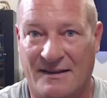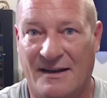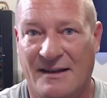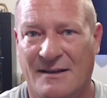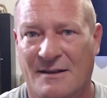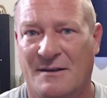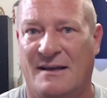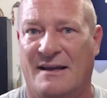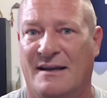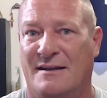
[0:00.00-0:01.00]
that
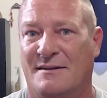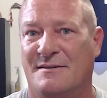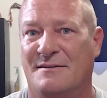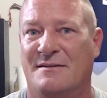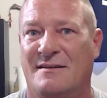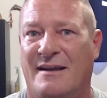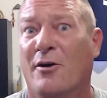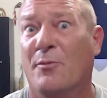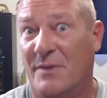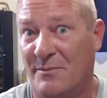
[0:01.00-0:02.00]
and
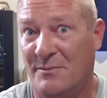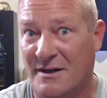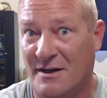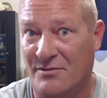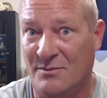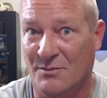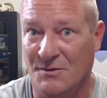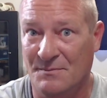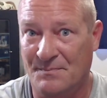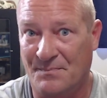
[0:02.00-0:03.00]
help them be
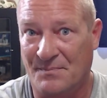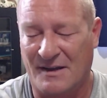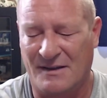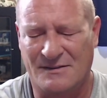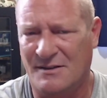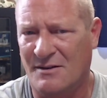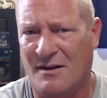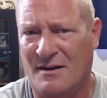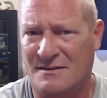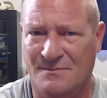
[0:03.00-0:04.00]
comfortable. That's an
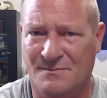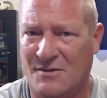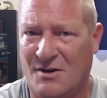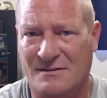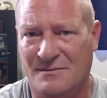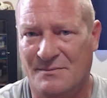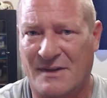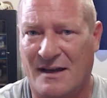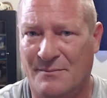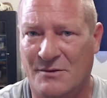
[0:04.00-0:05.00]
awesome, awesome
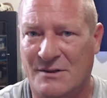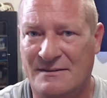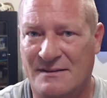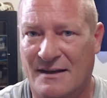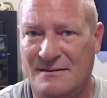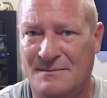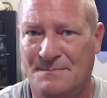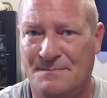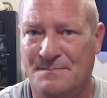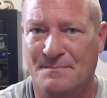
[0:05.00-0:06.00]
time with these guys.
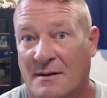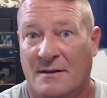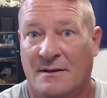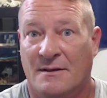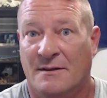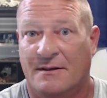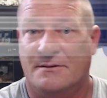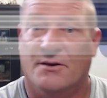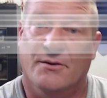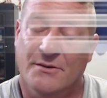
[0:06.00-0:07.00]

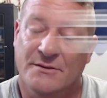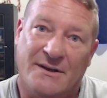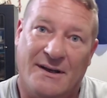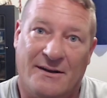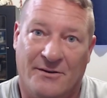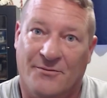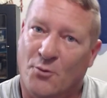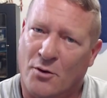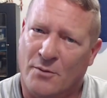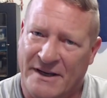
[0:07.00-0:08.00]
So those are kind of the
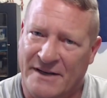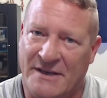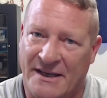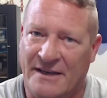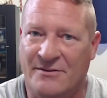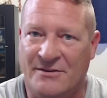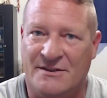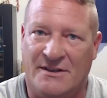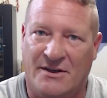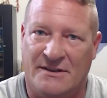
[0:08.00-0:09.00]
4 main
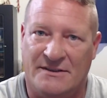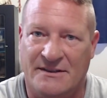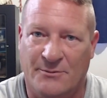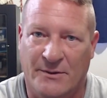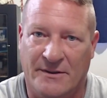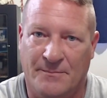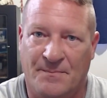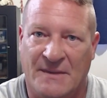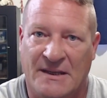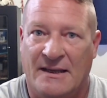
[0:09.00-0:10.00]
behaviors you're going to see with
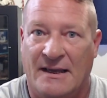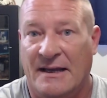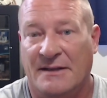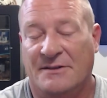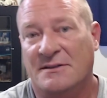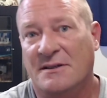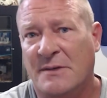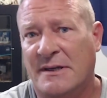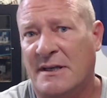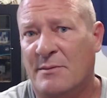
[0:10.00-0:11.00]
them. And there's
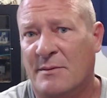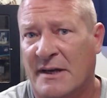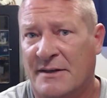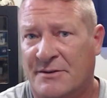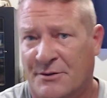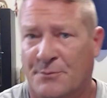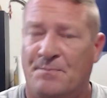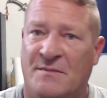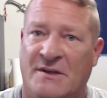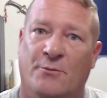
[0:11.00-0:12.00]
something to keep in mind too.
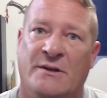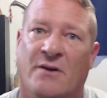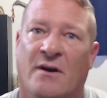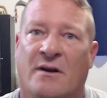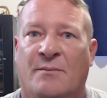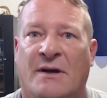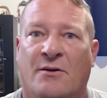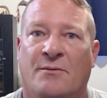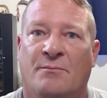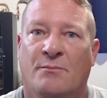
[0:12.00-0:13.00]
We talk
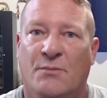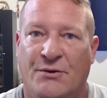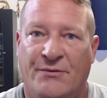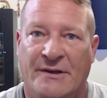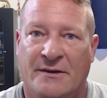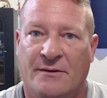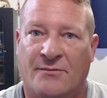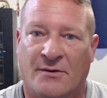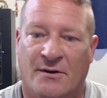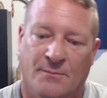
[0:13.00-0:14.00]
about moving
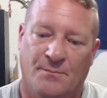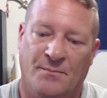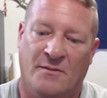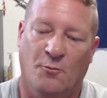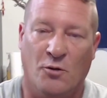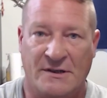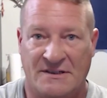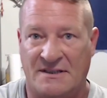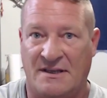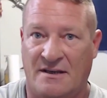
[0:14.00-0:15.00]
from
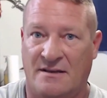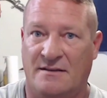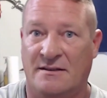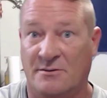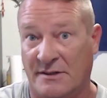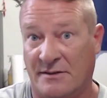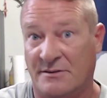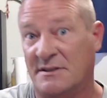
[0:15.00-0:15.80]
one state into another